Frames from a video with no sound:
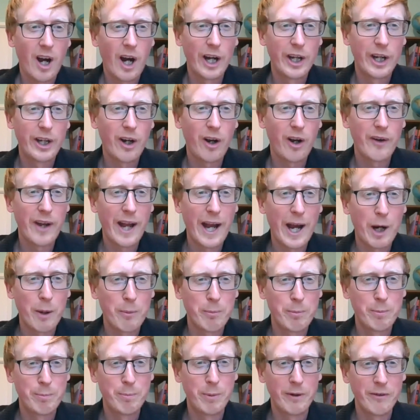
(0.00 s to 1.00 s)
I can't
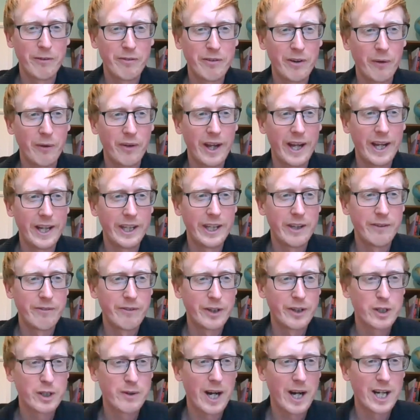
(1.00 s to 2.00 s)
help but feel that
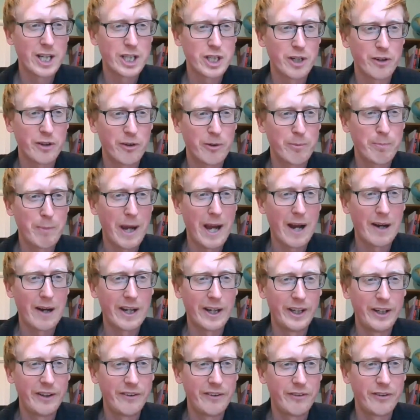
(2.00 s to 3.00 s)
individual actions
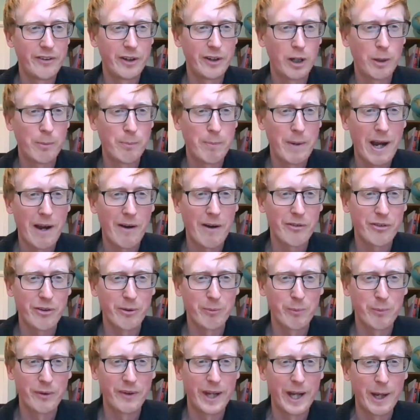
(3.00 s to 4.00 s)
paling to
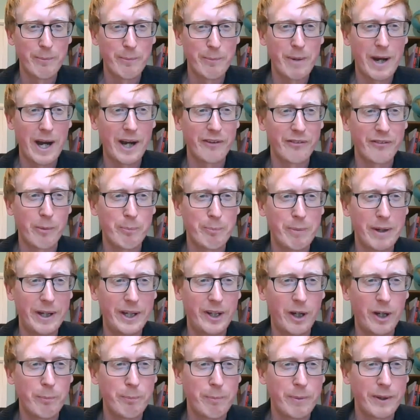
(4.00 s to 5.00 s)
comparison with the impacts that
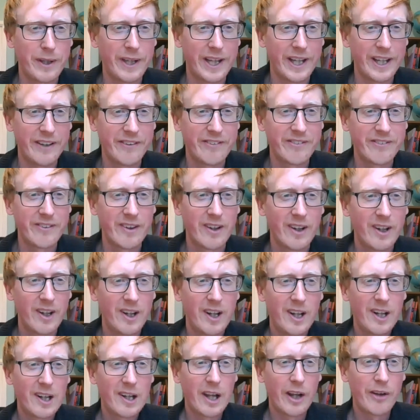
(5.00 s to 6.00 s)
big companies
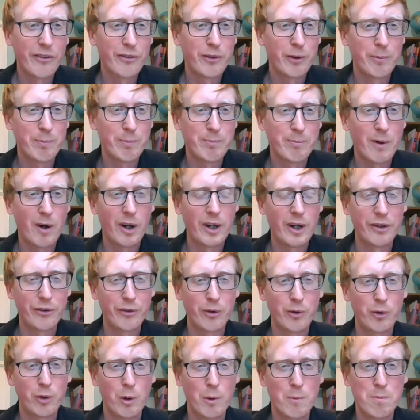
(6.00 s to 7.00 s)
like
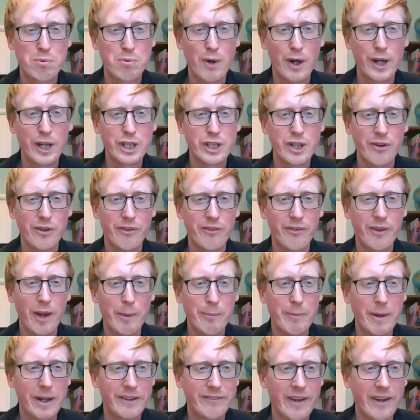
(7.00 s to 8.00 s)
supermarkets or corporations
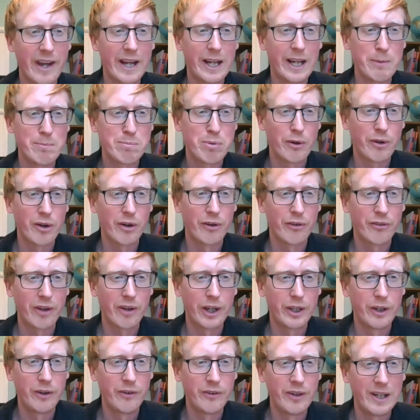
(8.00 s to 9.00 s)
that make daily products
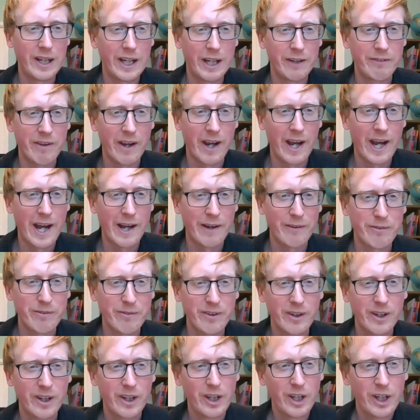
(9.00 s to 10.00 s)
like Unilever have.
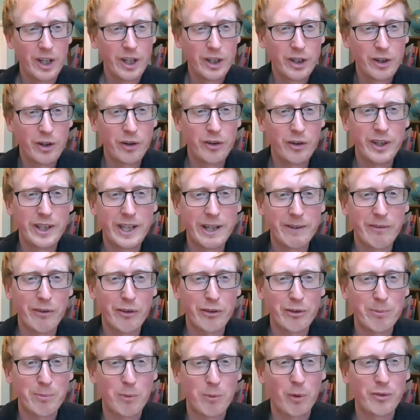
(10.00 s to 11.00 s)
Could you give
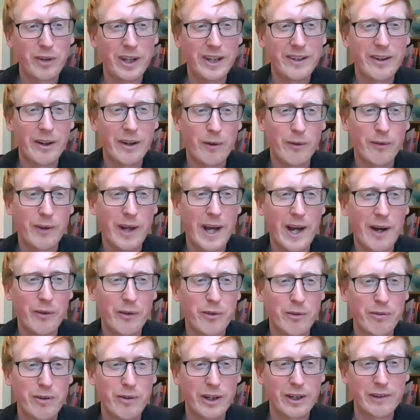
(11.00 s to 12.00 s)
us some more detail on how
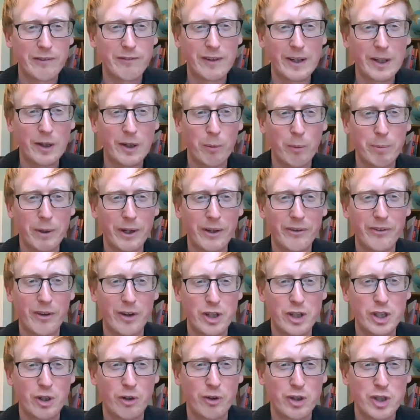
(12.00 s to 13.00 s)
to effectively lobby
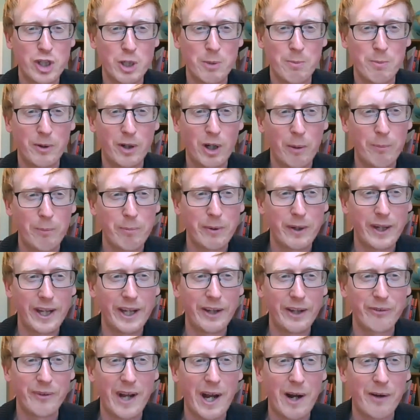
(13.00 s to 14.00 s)
such consumer
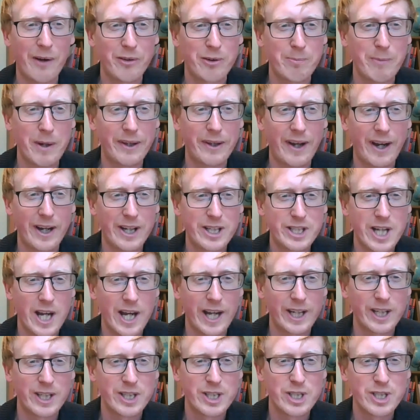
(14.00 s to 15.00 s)
companies and how to make that
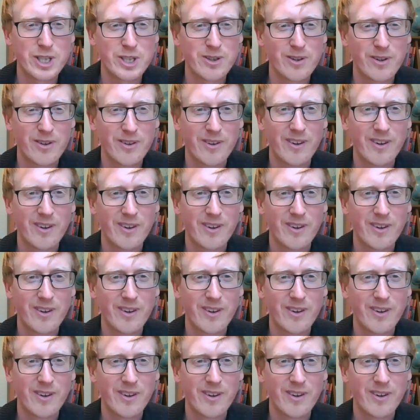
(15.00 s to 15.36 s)
change?